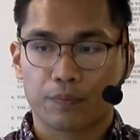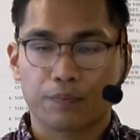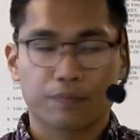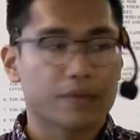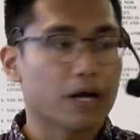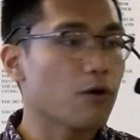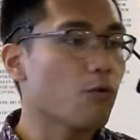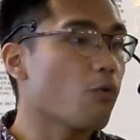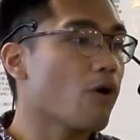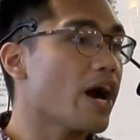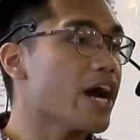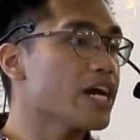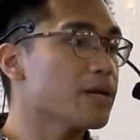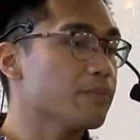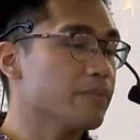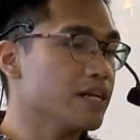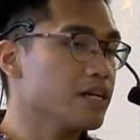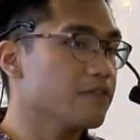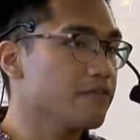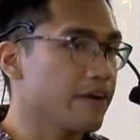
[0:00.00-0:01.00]
that white
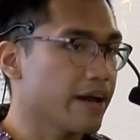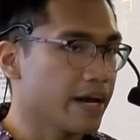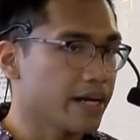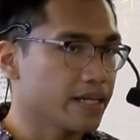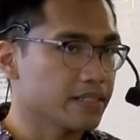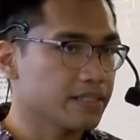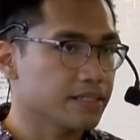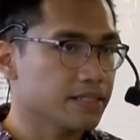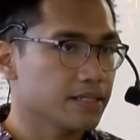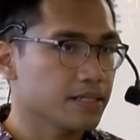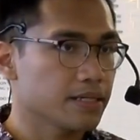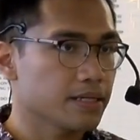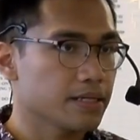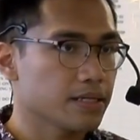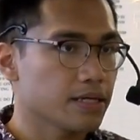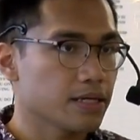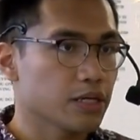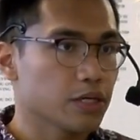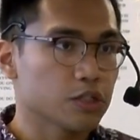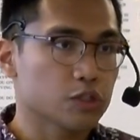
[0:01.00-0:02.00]
minivan
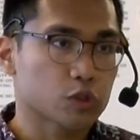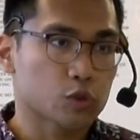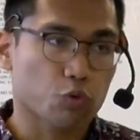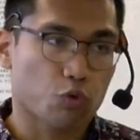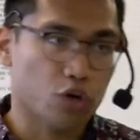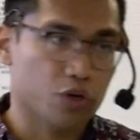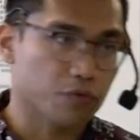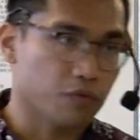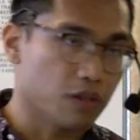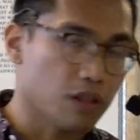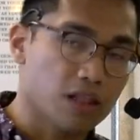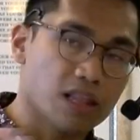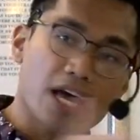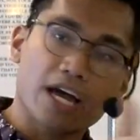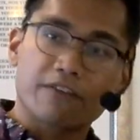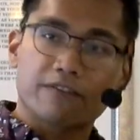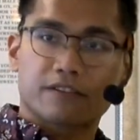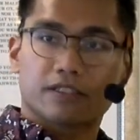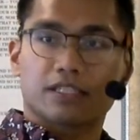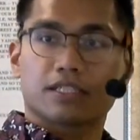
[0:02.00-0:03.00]
swerved
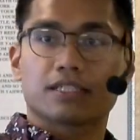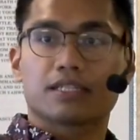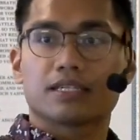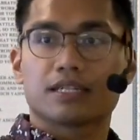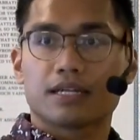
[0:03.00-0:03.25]
left,